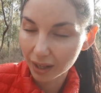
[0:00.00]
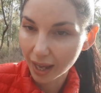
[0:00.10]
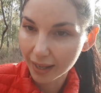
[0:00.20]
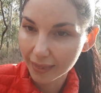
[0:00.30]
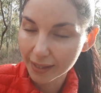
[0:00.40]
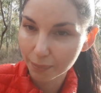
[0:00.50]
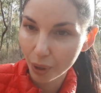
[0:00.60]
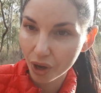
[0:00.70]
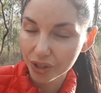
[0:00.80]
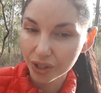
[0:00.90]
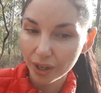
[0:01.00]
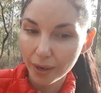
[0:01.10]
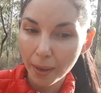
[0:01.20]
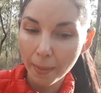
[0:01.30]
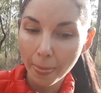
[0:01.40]
like this
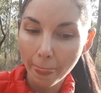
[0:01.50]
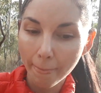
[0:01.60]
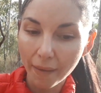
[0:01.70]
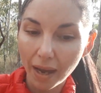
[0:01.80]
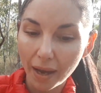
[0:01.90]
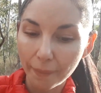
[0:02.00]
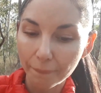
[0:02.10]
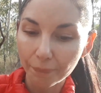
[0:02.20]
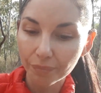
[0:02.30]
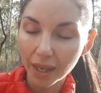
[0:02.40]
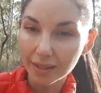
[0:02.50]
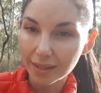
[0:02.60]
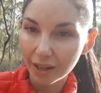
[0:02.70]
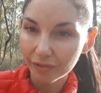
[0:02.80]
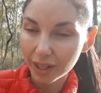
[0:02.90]
person has
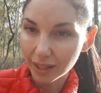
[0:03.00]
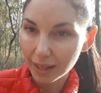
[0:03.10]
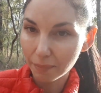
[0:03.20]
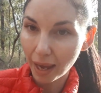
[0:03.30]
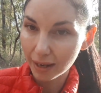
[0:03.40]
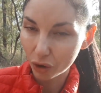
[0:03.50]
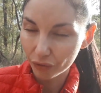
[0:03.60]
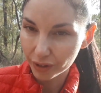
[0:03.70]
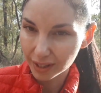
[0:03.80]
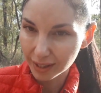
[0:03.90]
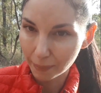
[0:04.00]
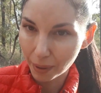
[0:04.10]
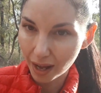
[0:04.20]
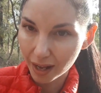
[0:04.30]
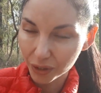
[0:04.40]
definitely made offers in the
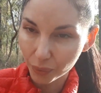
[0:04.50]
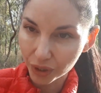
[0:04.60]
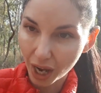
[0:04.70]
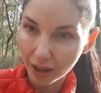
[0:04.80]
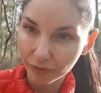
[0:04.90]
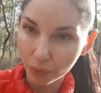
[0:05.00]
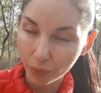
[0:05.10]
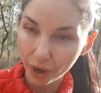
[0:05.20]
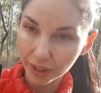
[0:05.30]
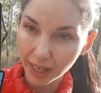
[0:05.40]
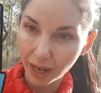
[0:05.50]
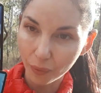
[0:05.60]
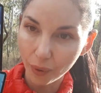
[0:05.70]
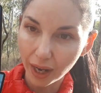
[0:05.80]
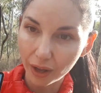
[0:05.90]
past which haven't worked
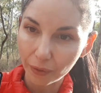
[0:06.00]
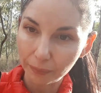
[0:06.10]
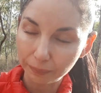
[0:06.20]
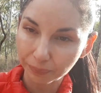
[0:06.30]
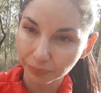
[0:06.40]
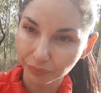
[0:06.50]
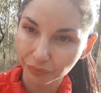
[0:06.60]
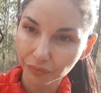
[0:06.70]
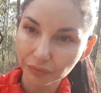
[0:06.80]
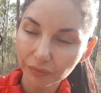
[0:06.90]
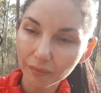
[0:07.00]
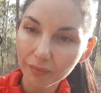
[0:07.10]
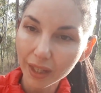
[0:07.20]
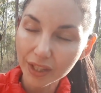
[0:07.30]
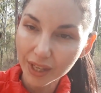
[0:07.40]
out well.
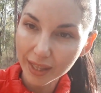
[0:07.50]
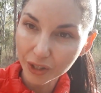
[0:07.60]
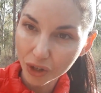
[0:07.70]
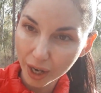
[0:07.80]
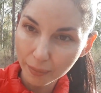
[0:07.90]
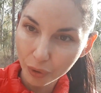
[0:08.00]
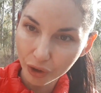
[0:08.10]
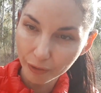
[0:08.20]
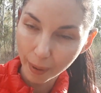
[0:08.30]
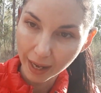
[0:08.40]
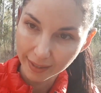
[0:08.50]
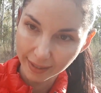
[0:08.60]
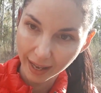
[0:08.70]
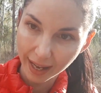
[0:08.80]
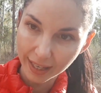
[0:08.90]
So they're trying to move past
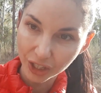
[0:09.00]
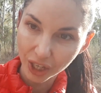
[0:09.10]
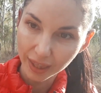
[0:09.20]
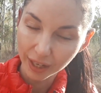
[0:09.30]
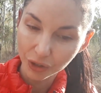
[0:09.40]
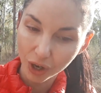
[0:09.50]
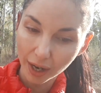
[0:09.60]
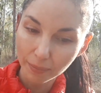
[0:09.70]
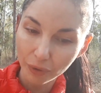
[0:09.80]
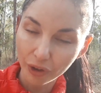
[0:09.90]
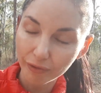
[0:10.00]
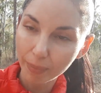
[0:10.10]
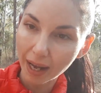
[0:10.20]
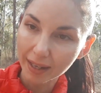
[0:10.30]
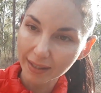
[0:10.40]
that energy. They're trying to move
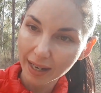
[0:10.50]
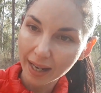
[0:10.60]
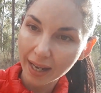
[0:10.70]
past